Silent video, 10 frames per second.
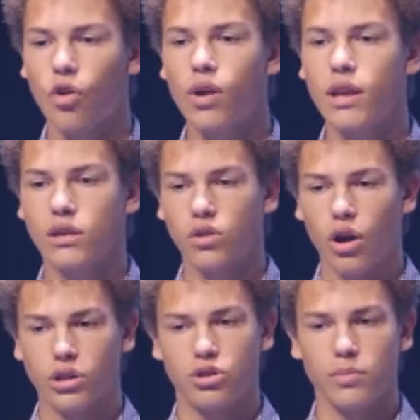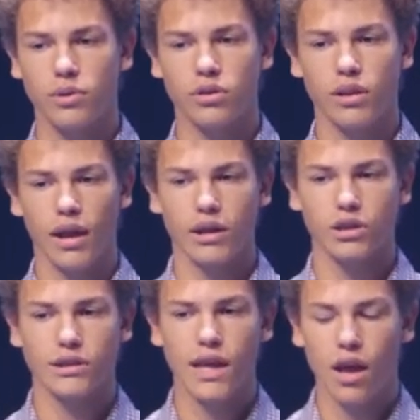already long
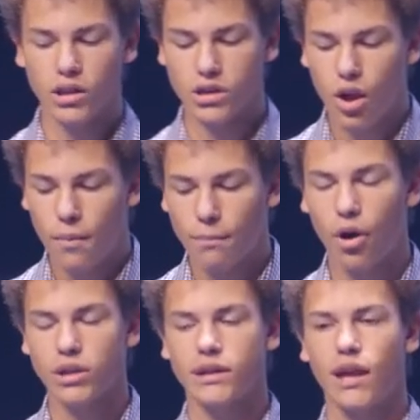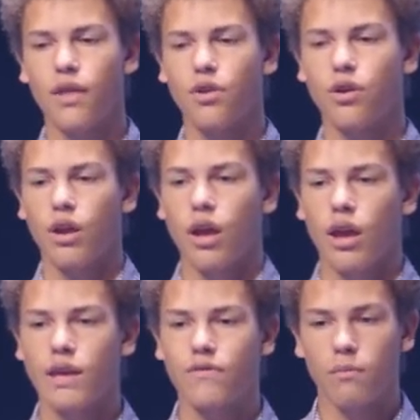tubular-like cells bond together
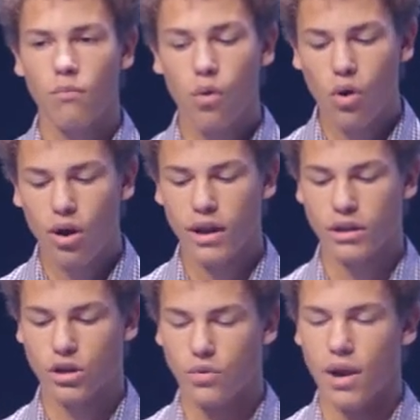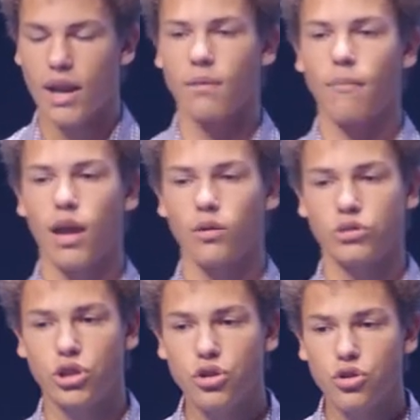even more, creating
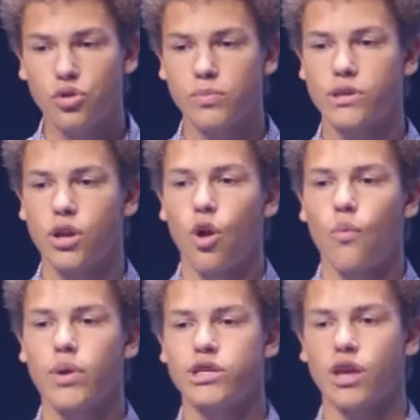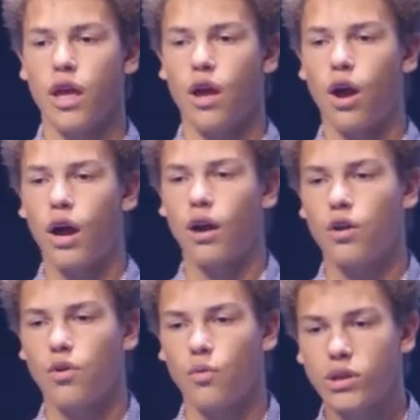myotubes, which
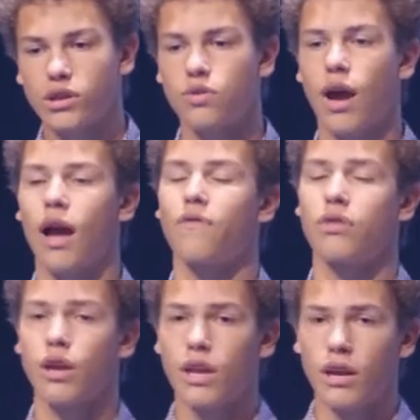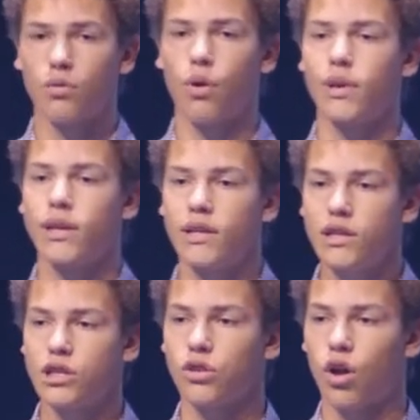once you have in a growing
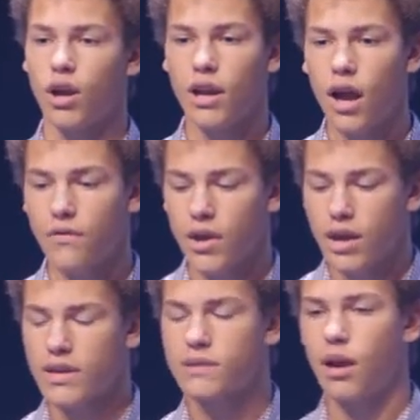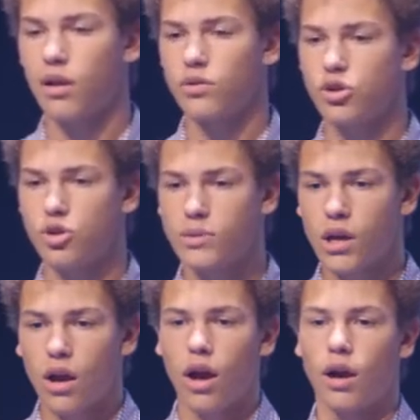condition long enough, these myotubes